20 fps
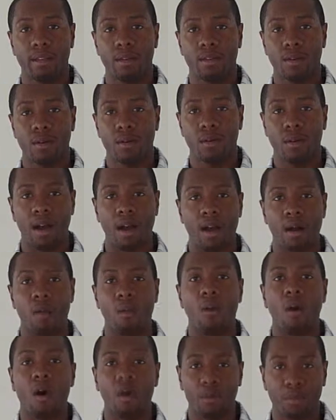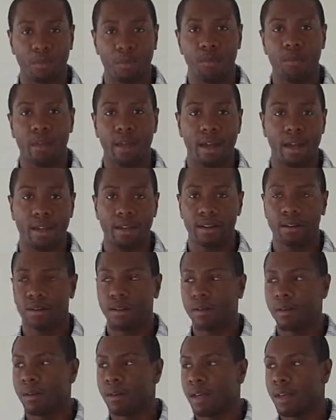So I'll walk them through that, you
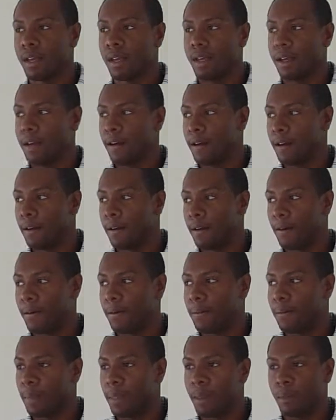know.